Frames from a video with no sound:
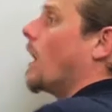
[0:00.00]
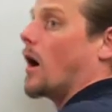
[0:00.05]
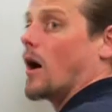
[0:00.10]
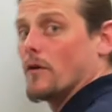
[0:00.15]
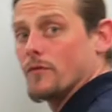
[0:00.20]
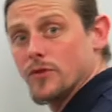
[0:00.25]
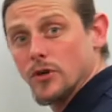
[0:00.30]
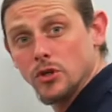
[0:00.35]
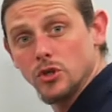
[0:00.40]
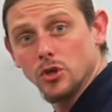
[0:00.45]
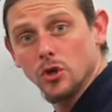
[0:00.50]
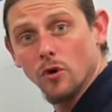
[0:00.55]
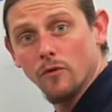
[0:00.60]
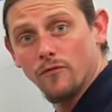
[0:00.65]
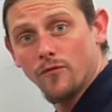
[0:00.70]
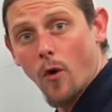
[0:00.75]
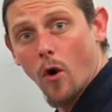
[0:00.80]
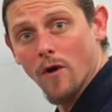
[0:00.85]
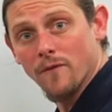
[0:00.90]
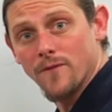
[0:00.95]
of the two
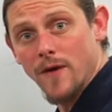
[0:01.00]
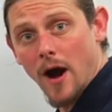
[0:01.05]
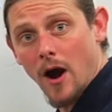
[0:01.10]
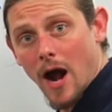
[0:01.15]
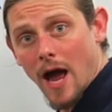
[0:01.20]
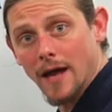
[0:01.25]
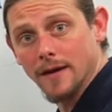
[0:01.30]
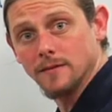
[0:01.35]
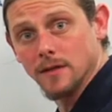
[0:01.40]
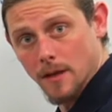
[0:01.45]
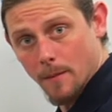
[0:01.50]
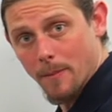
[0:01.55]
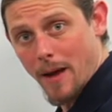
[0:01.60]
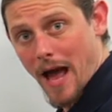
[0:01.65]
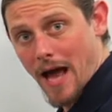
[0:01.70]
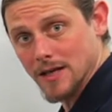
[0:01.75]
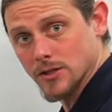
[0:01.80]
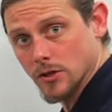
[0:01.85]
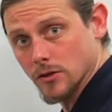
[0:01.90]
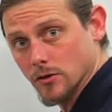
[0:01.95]
four farad
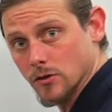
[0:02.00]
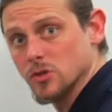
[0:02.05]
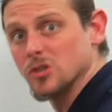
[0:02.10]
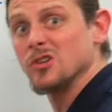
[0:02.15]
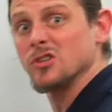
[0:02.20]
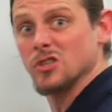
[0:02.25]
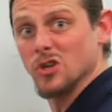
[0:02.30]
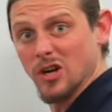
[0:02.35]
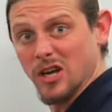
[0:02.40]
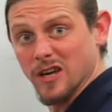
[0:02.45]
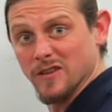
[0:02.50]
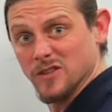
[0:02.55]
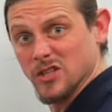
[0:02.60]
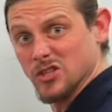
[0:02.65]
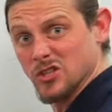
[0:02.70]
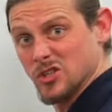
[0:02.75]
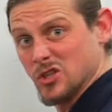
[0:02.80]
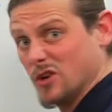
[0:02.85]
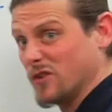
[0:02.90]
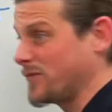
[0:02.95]
capacitors, so it gives us
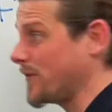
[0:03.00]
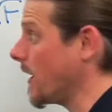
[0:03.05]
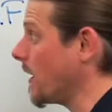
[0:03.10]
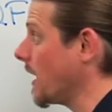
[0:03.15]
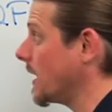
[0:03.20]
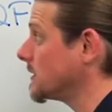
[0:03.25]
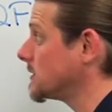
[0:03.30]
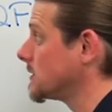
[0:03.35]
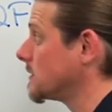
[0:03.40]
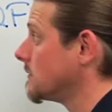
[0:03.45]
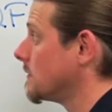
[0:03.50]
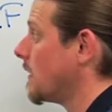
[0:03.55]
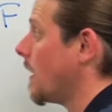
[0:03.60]
two farads.